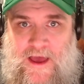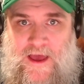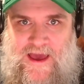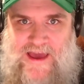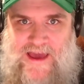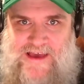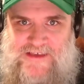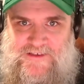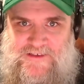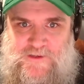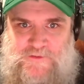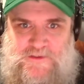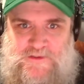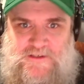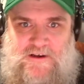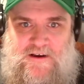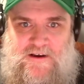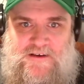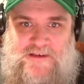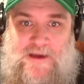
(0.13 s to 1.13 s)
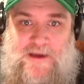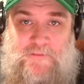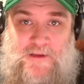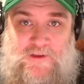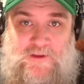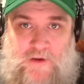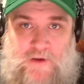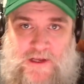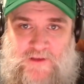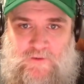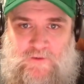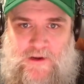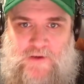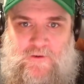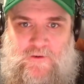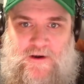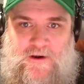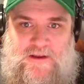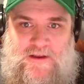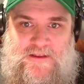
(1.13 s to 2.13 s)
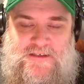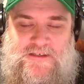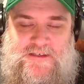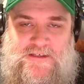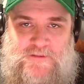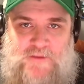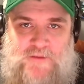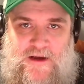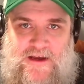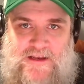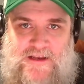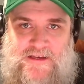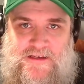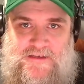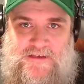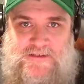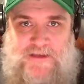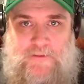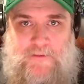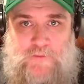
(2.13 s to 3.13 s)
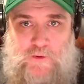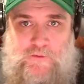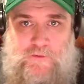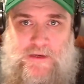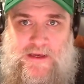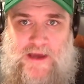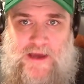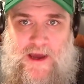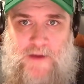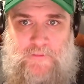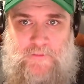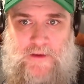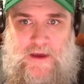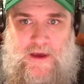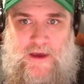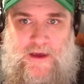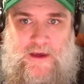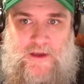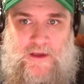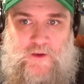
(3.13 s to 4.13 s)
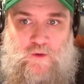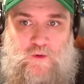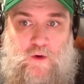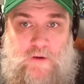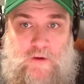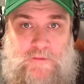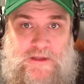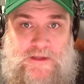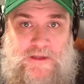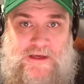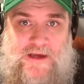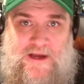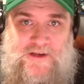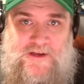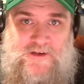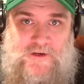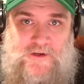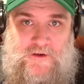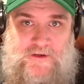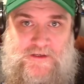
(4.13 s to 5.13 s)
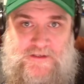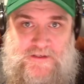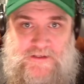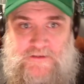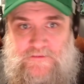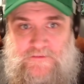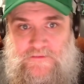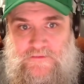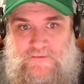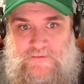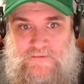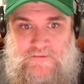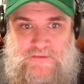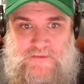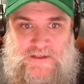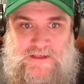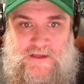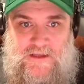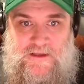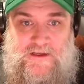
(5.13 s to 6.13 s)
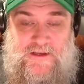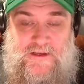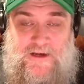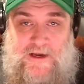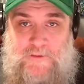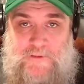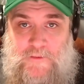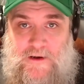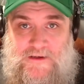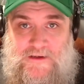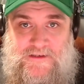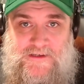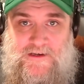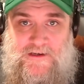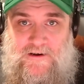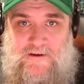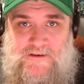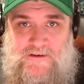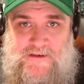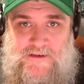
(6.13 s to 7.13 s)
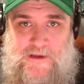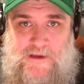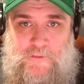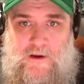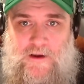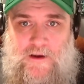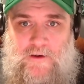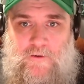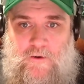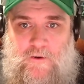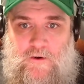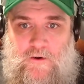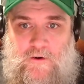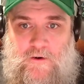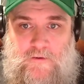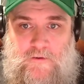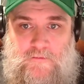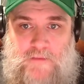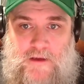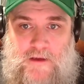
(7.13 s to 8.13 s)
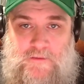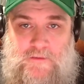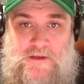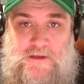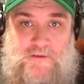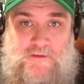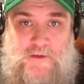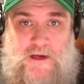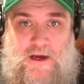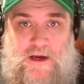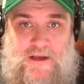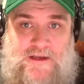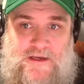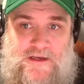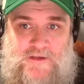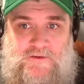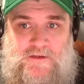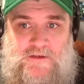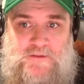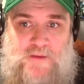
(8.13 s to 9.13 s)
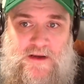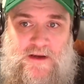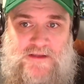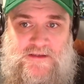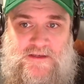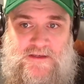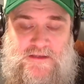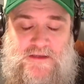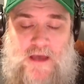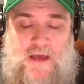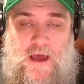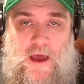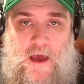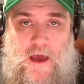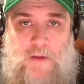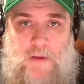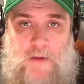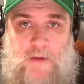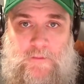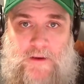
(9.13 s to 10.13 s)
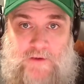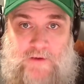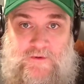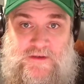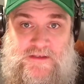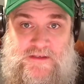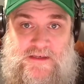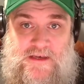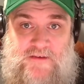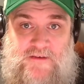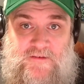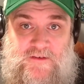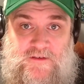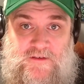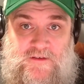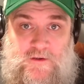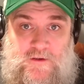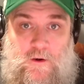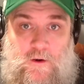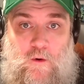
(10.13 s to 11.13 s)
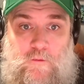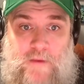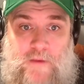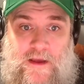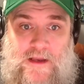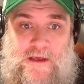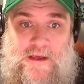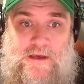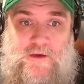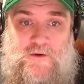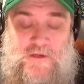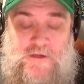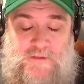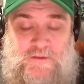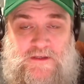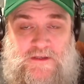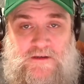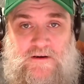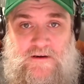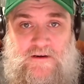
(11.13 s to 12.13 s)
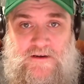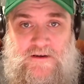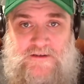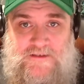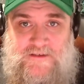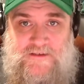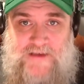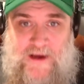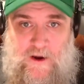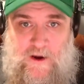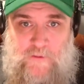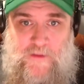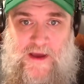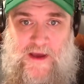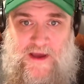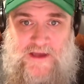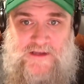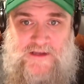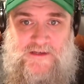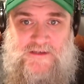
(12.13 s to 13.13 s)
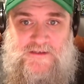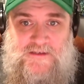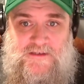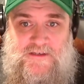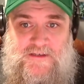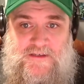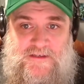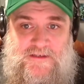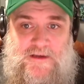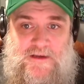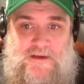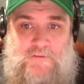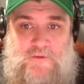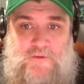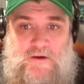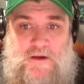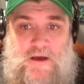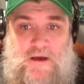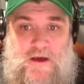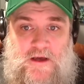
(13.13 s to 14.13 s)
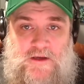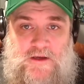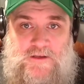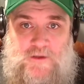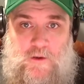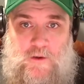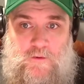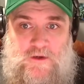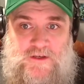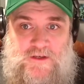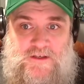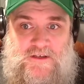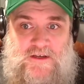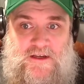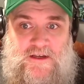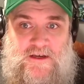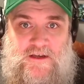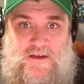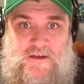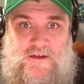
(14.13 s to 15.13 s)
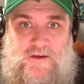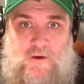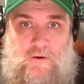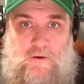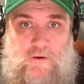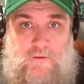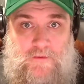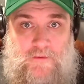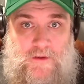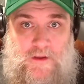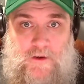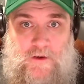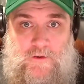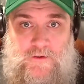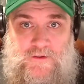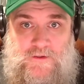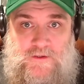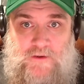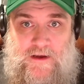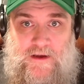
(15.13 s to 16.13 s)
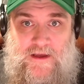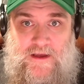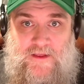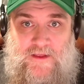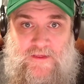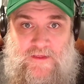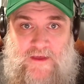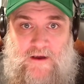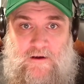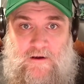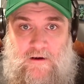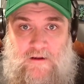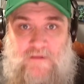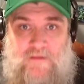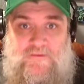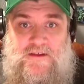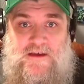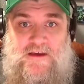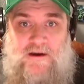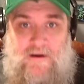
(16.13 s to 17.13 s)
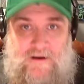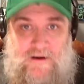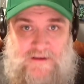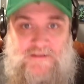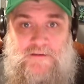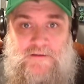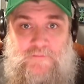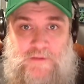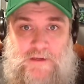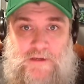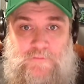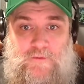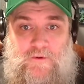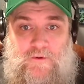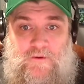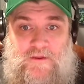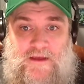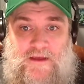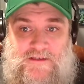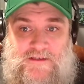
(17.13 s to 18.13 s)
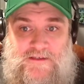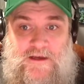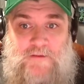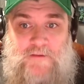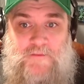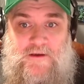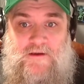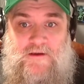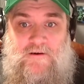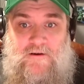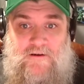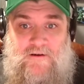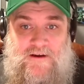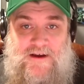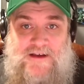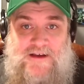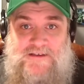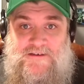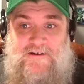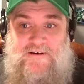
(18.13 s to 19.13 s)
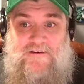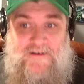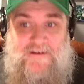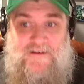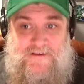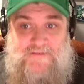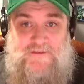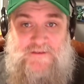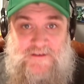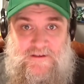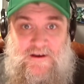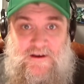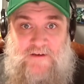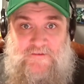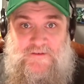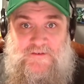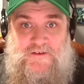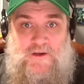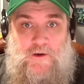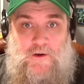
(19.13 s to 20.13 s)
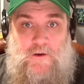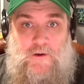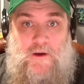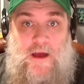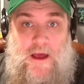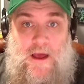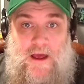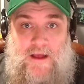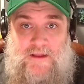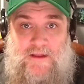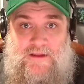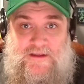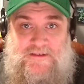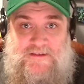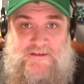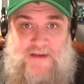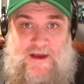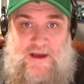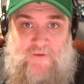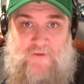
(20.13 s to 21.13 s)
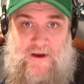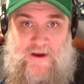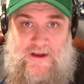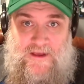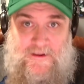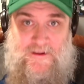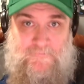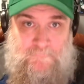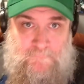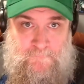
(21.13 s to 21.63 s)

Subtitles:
Hey, superstars, happy 2021. This is my December recap, and normally I'd show you some silly Don Mossy cards I bought or maybe some contest responses, but I received so many Christmas cards and care packages in December, so we're just going to go over those so I can thank all of the awesome people that sent me all kinds of awesome stuff. So let's dive right in.